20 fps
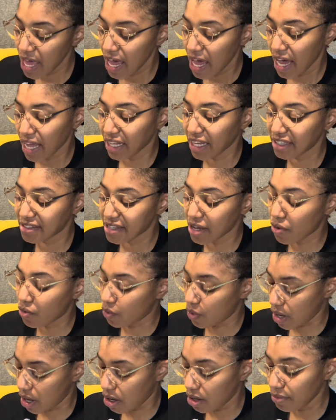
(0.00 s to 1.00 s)
And they said,
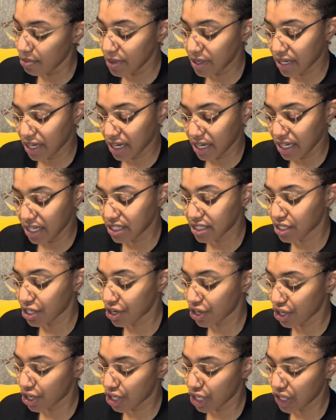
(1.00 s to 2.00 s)
well, because
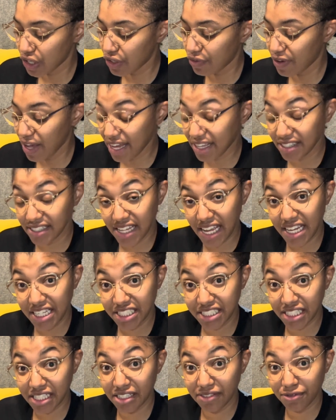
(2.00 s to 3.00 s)
her
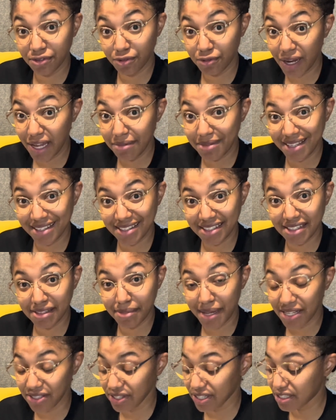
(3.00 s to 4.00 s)
vaccination for rabies is
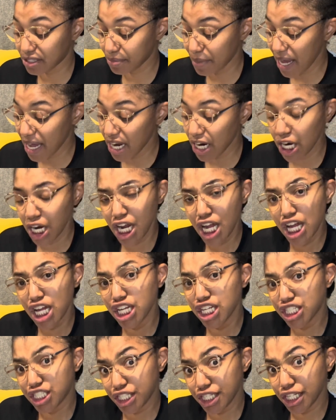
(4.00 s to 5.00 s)
about to expire,
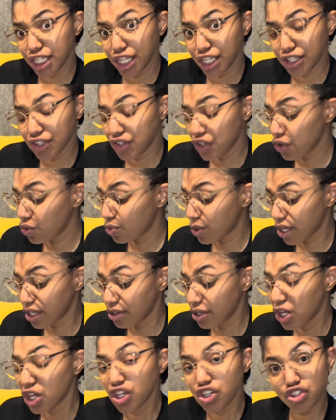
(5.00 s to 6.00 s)
she needs a new one.
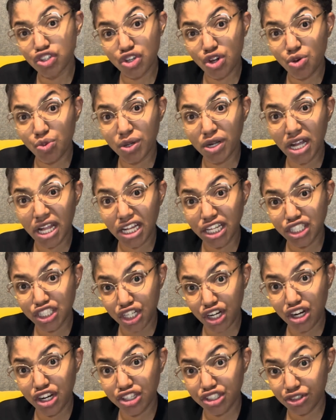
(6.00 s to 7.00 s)
So we got to
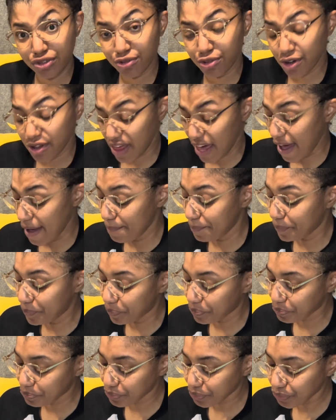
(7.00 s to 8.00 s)
charge you for that.
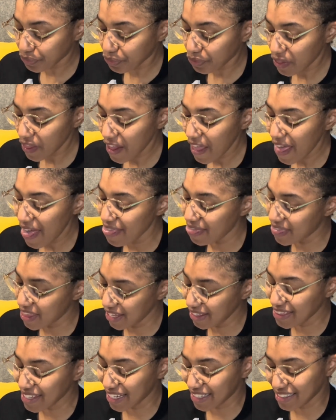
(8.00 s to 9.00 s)

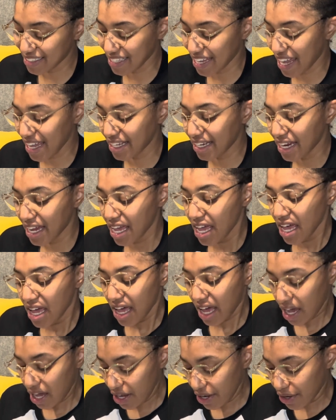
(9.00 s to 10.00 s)
Then they said,
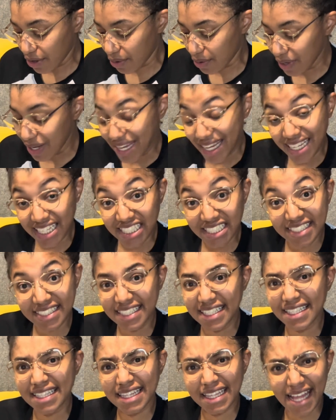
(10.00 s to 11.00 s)
oh, is she
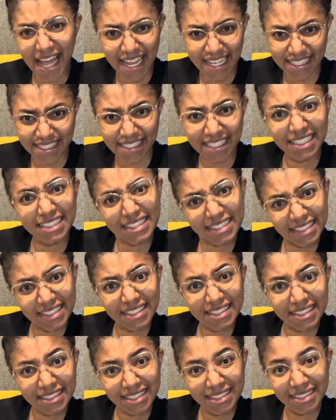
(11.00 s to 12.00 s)

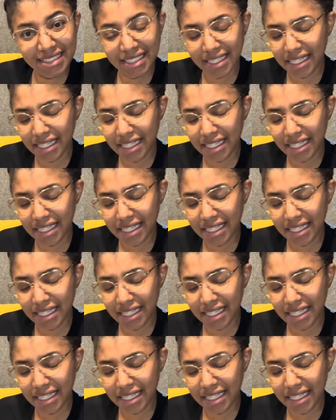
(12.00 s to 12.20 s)
licensed?